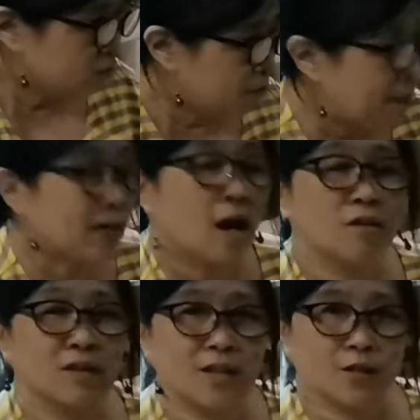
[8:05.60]
pick out
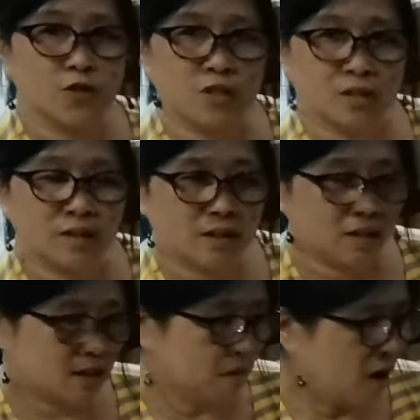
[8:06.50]
the letters that they
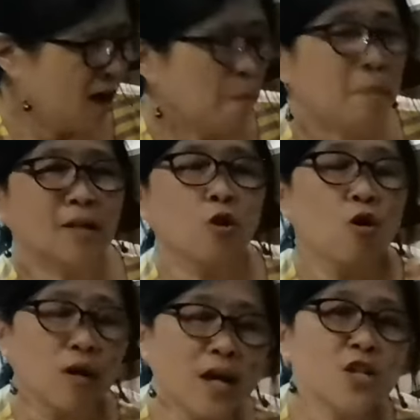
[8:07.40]
need. But
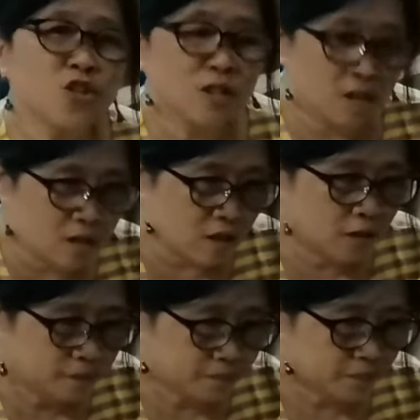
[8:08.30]

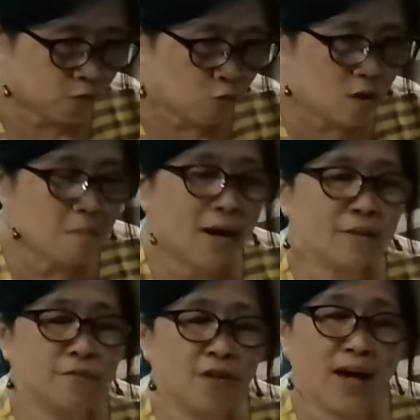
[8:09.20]
occasionally, we
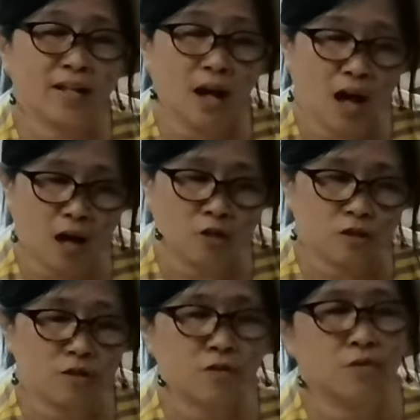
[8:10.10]
might find
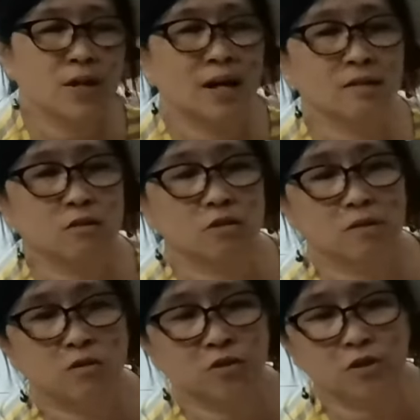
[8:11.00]
out that
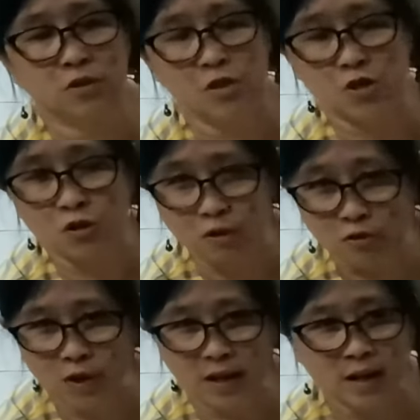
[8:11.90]
certain
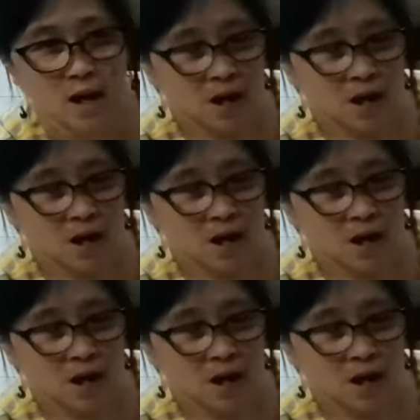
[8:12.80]
children